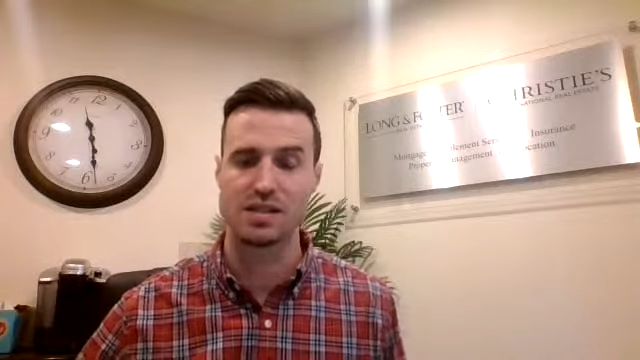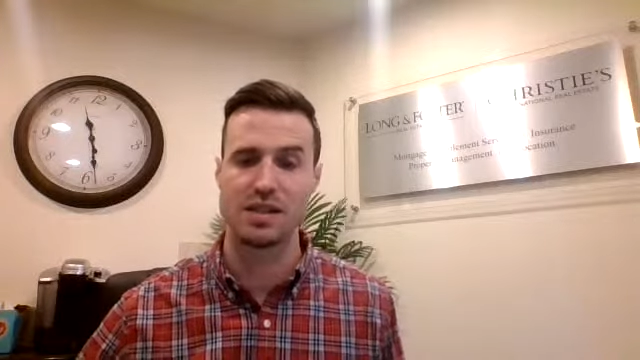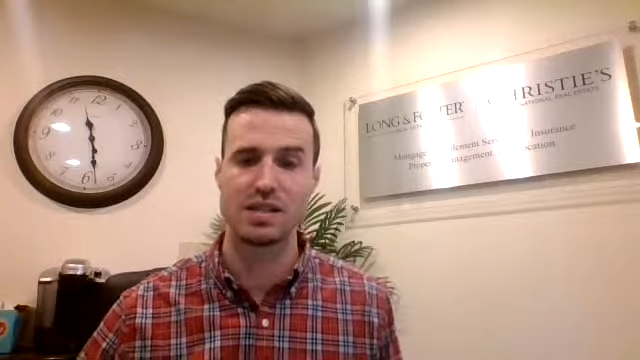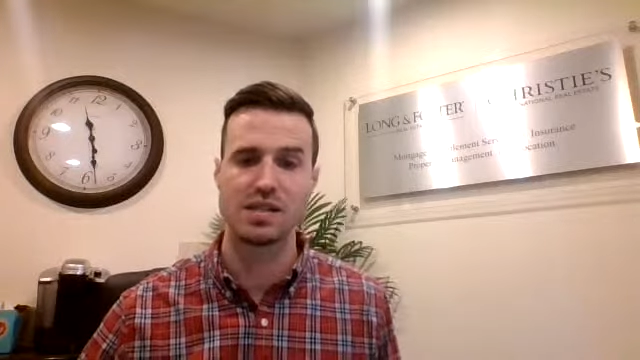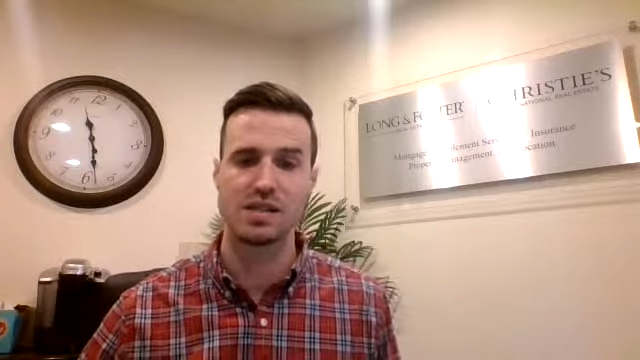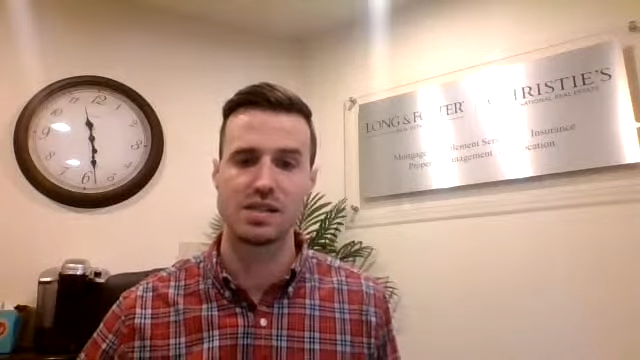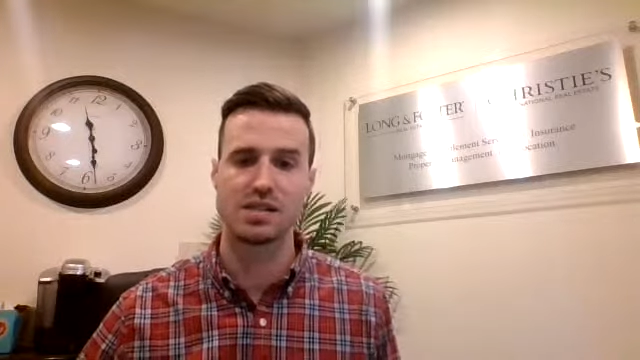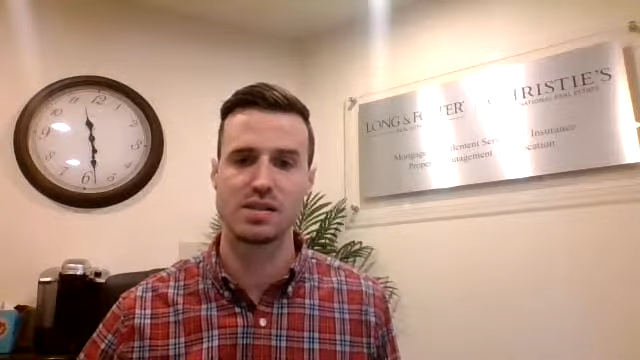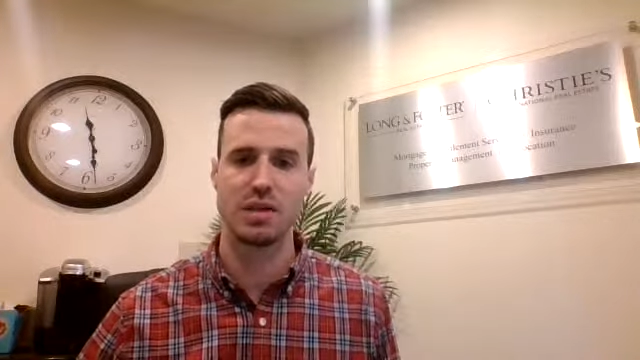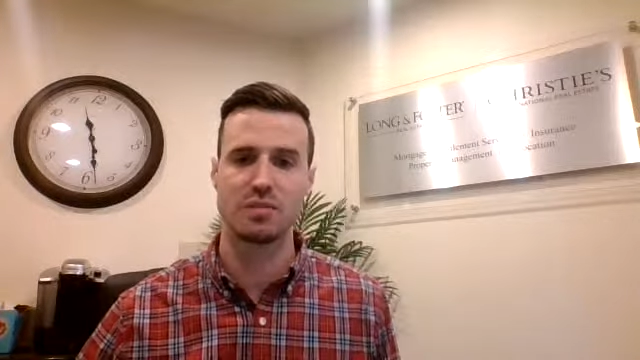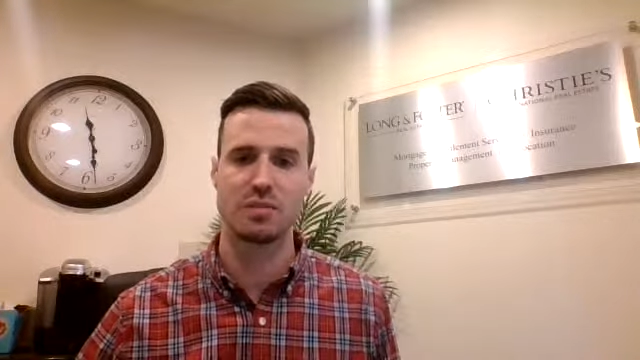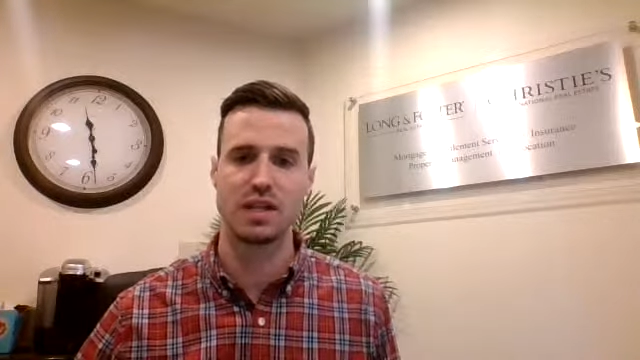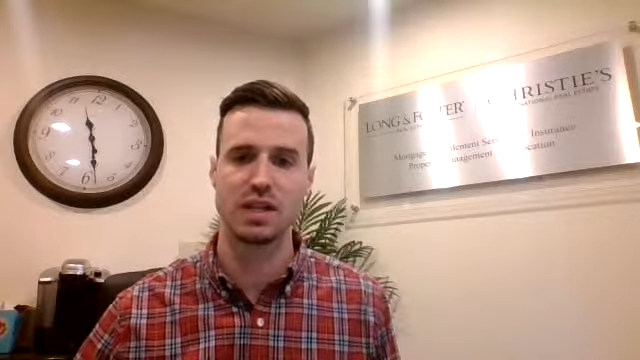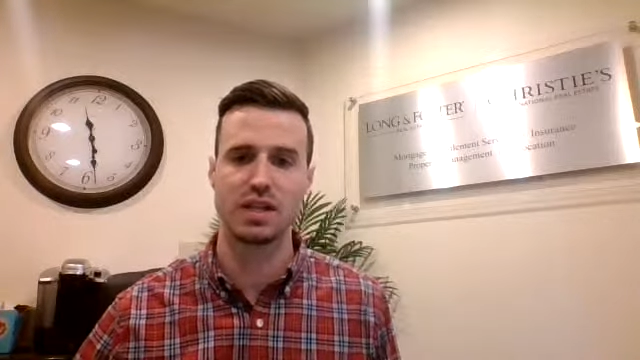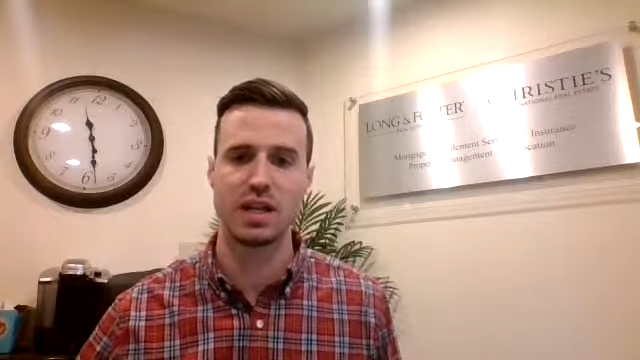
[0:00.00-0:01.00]
This is
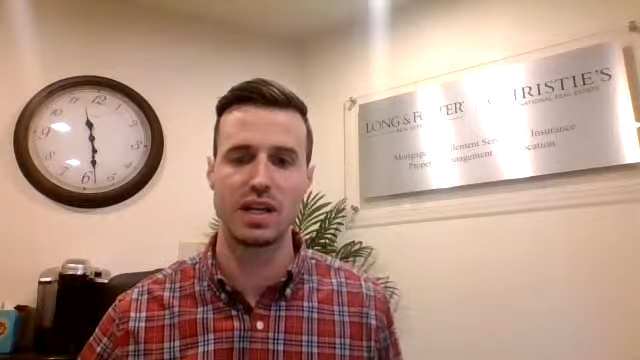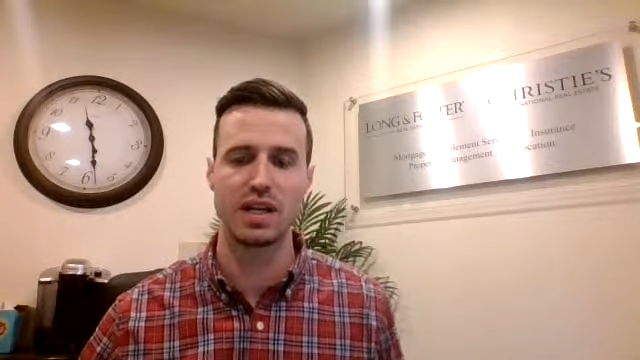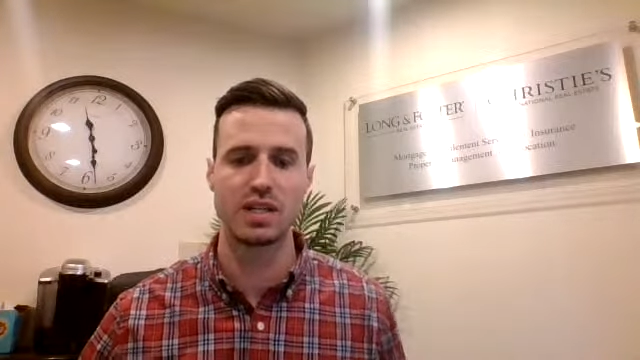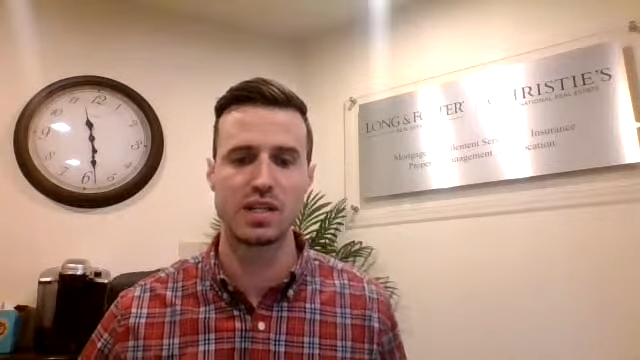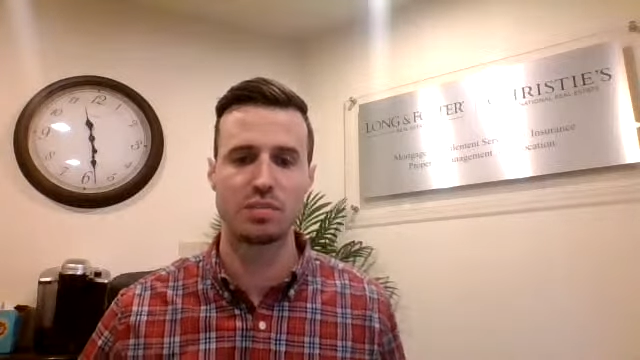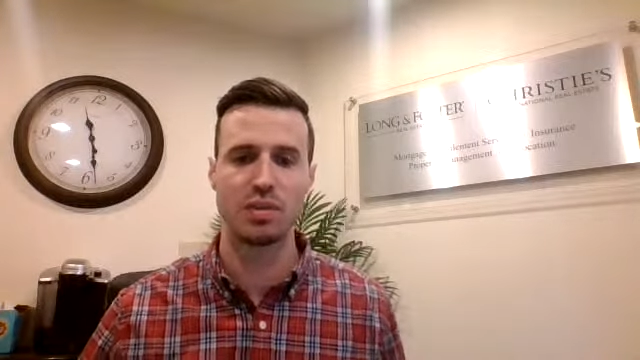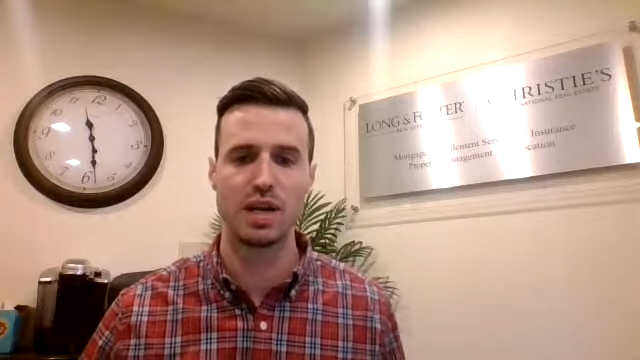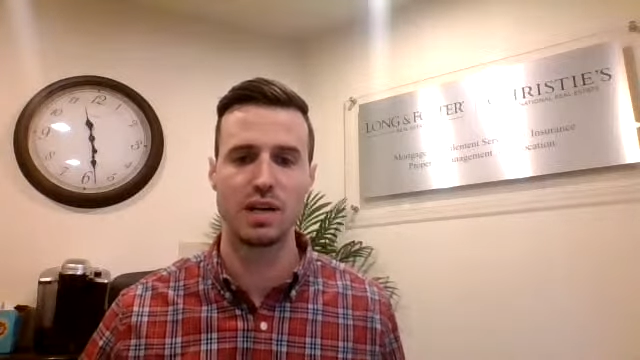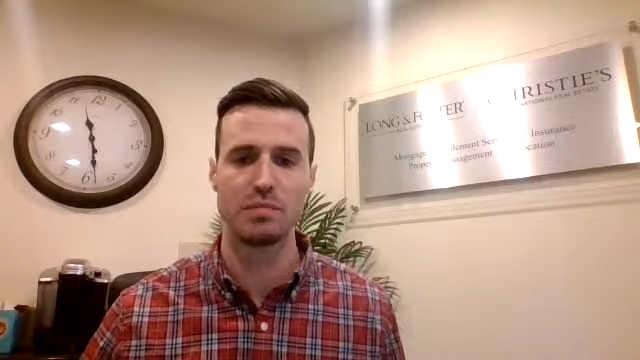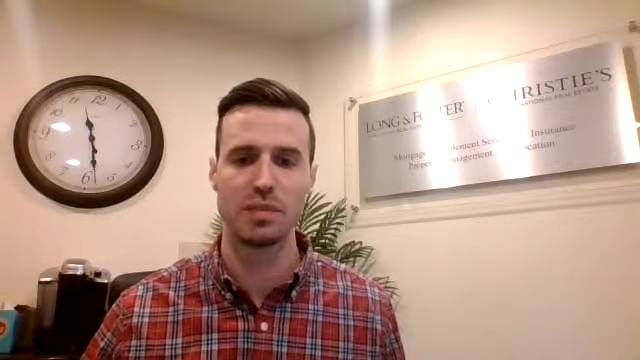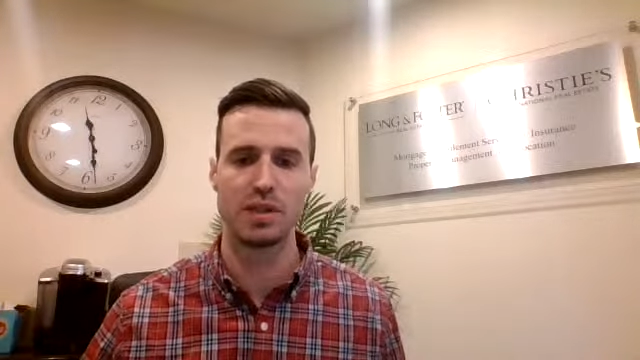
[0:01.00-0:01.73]
something that is split